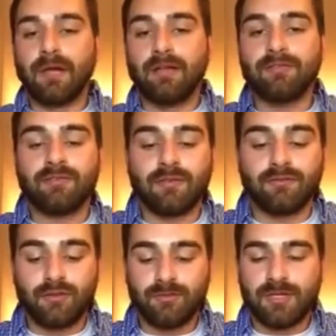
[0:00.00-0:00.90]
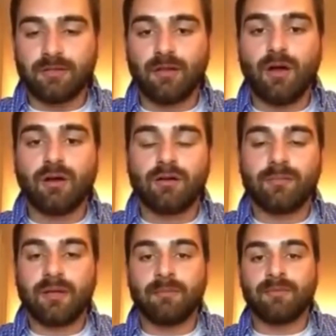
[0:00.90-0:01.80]
As the tubes get longer,
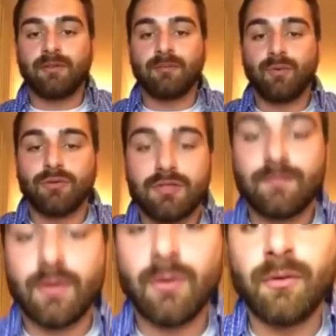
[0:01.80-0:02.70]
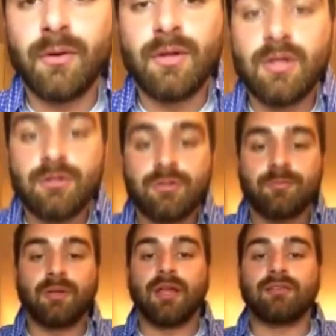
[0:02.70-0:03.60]
it becomes a little more difficult to
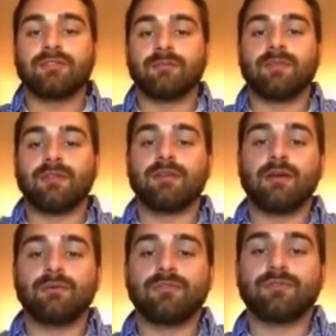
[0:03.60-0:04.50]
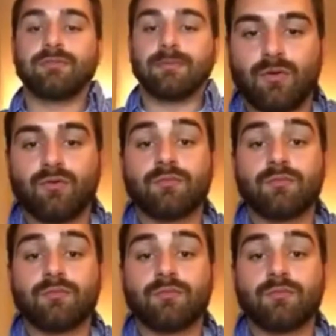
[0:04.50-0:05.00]
play some of the notes.